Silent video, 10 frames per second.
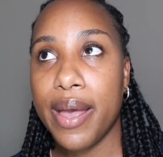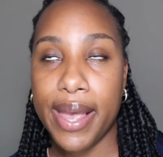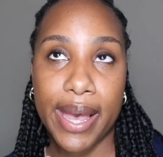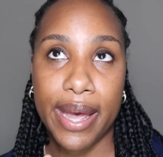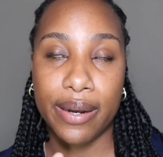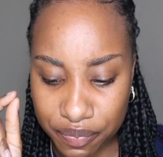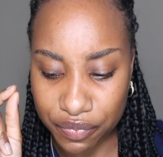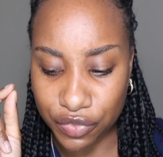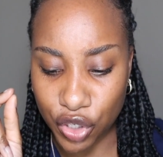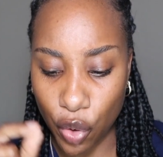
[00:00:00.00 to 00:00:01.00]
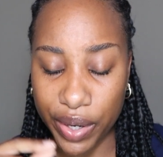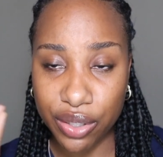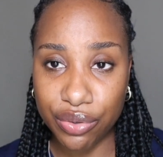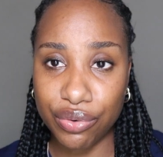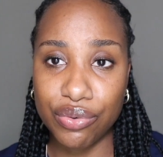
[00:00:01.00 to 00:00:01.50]
And
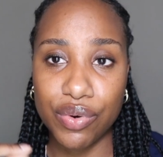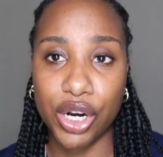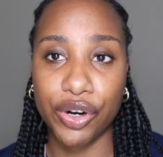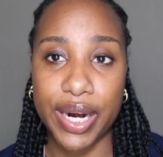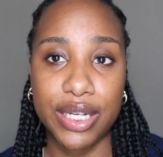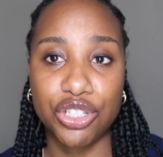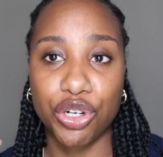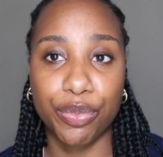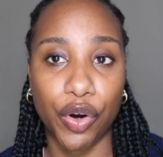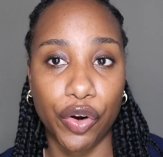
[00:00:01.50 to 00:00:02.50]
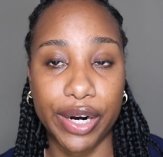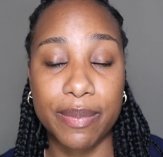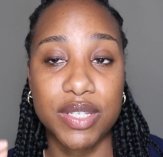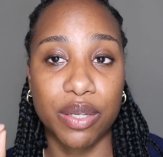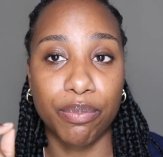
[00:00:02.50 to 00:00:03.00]
knowing who accredits your
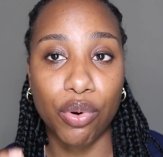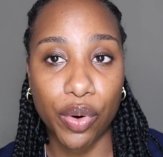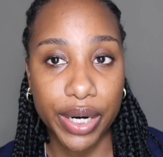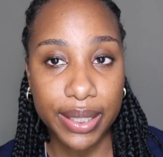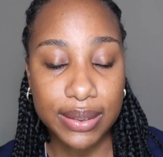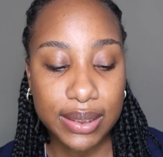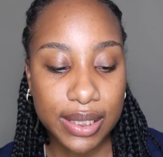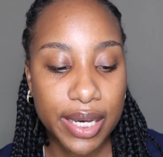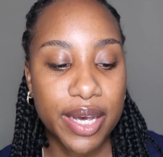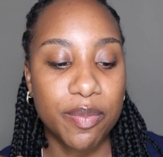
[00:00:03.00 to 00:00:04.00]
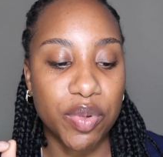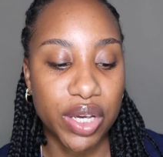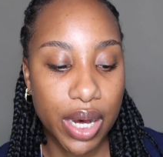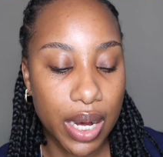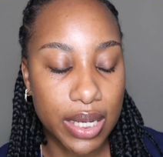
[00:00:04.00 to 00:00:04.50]
program is important
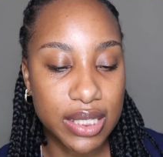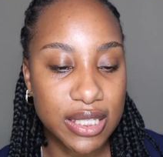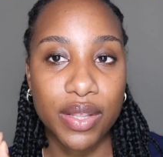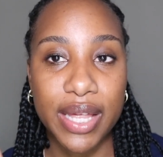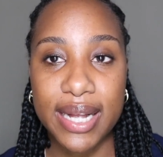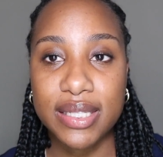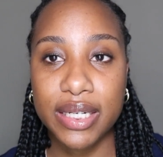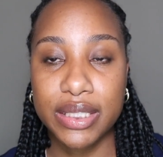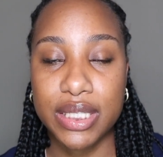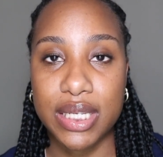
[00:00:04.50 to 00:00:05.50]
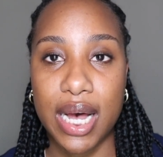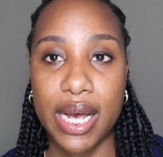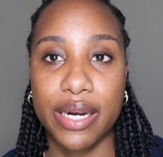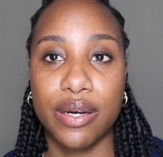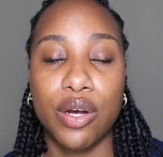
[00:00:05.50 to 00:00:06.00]
because that's going to
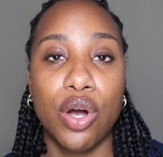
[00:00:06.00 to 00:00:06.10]
decide